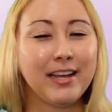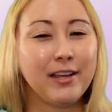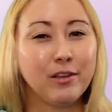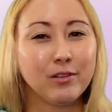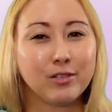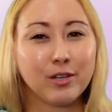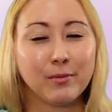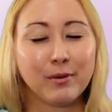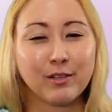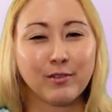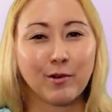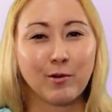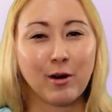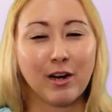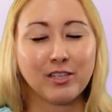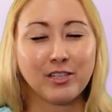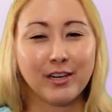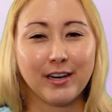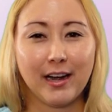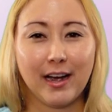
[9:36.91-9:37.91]
Thank you so much for
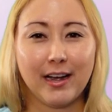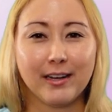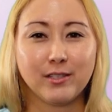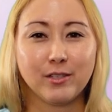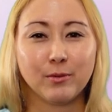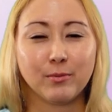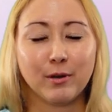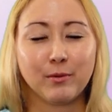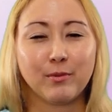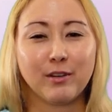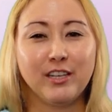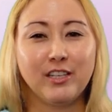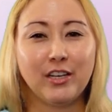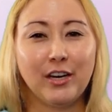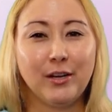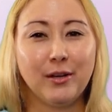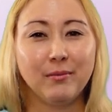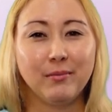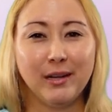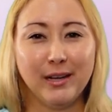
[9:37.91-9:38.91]
watching. I super
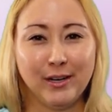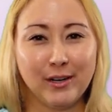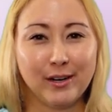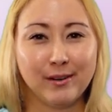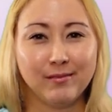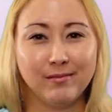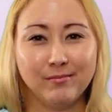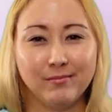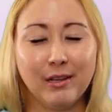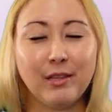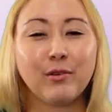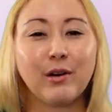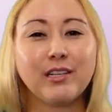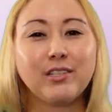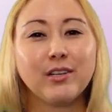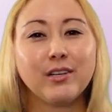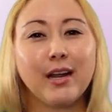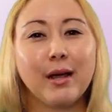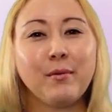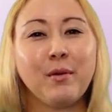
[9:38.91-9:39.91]
appreciate you being here. May the
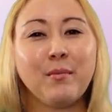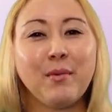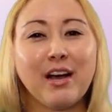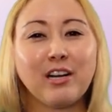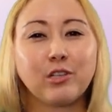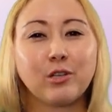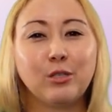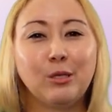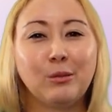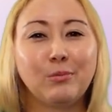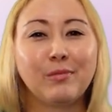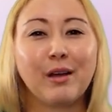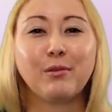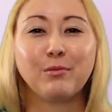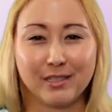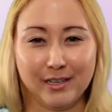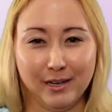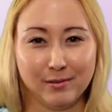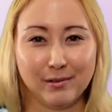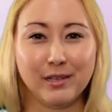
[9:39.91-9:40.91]
rest of your day be magical, and
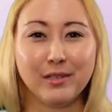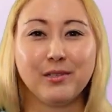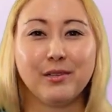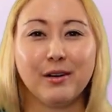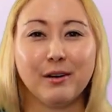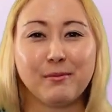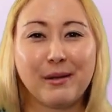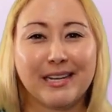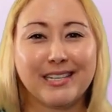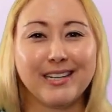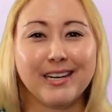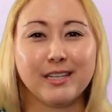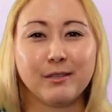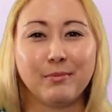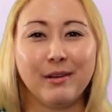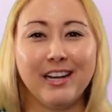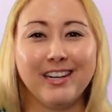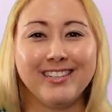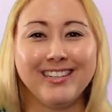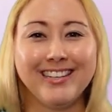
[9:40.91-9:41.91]
we'll see you real soon at Pixie Dust
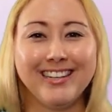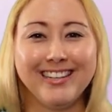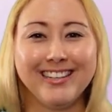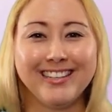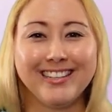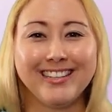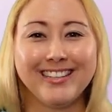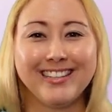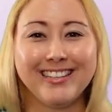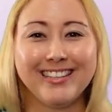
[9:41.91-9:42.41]
PhD.